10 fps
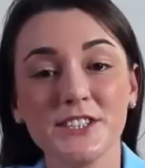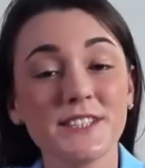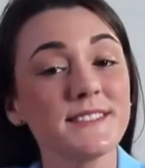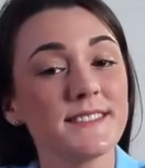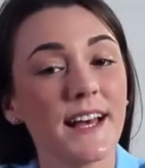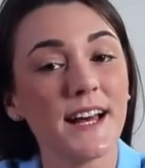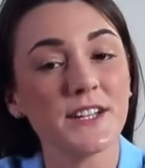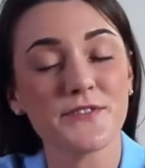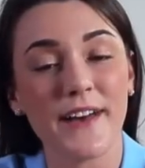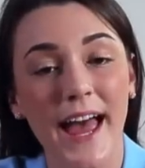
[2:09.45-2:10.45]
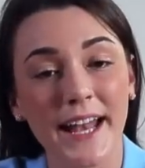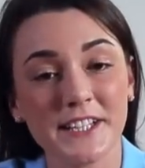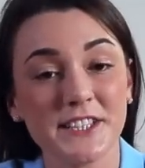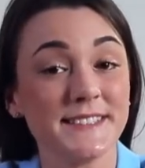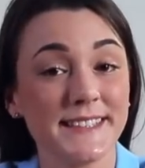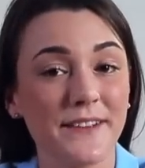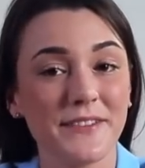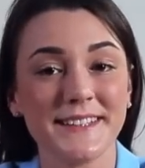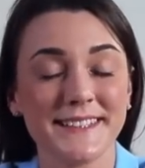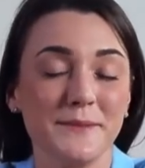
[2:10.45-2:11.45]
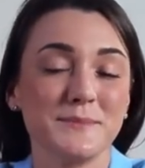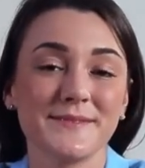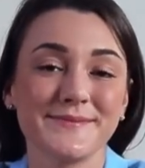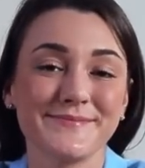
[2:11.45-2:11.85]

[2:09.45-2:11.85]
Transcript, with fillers: Just search for energy saving tips.